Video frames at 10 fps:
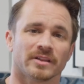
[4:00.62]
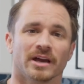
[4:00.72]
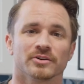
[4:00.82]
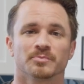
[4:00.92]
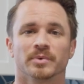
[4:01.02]
to the
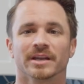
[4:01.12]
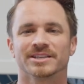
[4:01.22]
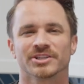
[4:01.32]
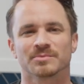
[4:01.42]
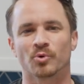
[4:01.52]
house, but
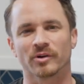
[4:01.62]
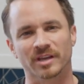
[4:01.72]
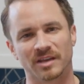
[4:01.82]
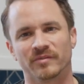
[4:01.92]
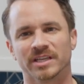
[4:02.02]
it's just more of a
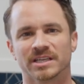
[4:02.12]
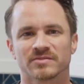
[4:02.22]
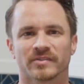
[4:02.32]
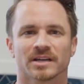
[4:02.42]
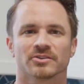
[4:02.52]

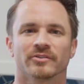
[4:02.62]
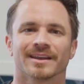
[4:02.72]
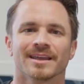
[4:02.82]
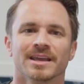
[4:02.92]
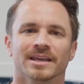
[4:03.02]
convenience factor
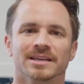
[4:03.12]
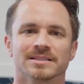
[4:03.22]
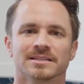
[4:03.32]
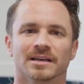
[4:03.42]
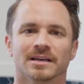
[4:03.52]
that
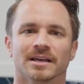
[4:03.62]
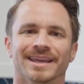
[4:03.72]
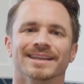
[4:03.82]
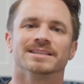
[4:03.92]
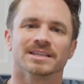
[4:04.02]
is
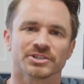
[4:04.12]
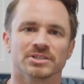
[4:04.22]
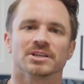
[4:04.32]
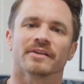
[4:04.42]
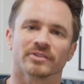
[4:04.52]
in
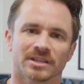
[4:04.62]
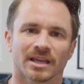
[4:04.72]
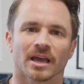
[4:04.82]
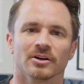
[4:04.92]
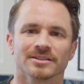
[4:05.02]
addition to
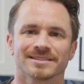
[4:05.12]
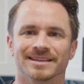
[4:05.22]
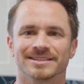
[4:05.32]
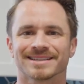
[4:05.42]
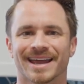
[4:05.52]
everything else.
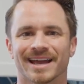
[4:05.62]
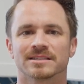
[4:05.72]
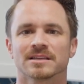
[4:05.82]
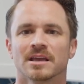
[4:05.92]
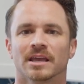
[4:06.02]
It just
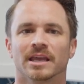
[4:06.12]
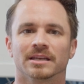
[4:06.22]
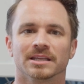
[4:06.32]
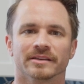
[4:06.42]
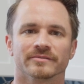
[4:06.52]
adds
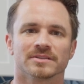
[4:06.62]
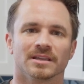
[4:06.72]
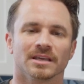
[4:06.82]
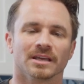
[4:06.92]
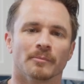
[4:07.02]
and gives
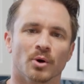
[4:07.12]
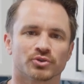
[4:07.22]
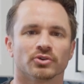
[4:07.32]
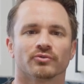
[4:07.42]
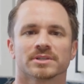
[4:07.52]
the
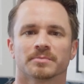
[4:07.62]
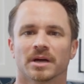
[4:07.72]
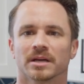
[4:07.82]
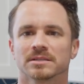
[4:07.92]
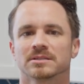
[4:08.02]
emotional
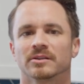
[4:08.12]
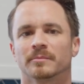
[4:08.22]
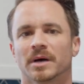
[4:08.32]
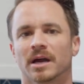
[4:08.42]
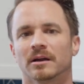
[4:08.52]
response to the
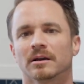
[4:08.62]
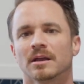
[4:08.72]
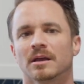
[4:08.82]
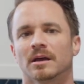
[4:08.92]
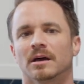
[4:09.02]
buyer
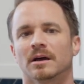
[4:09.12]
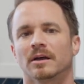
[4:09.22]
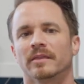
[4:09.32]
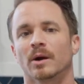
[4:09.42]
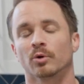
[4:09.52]

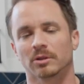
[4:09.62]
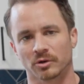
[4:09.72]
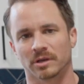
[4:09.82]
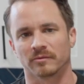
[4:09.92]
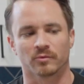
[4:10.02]
that we're
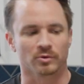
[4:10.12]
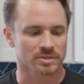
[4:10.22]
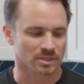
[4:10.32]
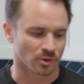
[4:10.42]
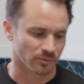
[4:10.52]
looking for.
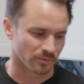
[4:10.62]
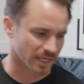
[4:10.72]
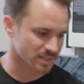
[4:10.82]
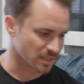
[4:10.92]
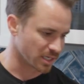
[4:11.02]
So
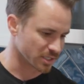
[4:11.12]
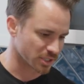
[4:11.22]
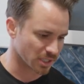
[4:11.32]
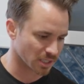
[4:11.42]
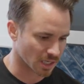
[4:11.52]
that's the
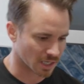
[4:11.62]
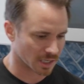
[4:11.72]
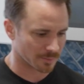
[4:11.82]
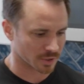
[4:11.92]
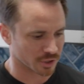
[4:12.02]
kitchen.
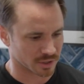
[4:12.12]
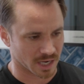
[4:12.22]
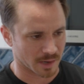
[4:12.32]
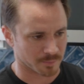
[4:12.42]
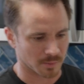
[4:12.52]
Could
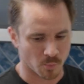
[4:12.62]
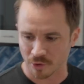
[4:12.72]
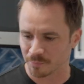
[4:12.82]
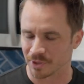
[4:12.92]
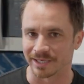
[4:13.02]
not be
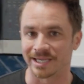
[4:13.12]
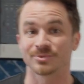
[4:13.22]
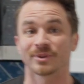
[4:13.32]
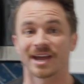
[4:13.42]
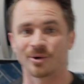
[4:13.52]
more
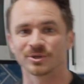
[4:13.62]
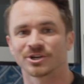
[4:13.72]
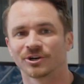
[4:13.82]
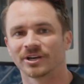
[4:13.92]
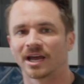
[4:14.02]
pleased with how it
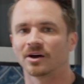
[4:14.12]
turned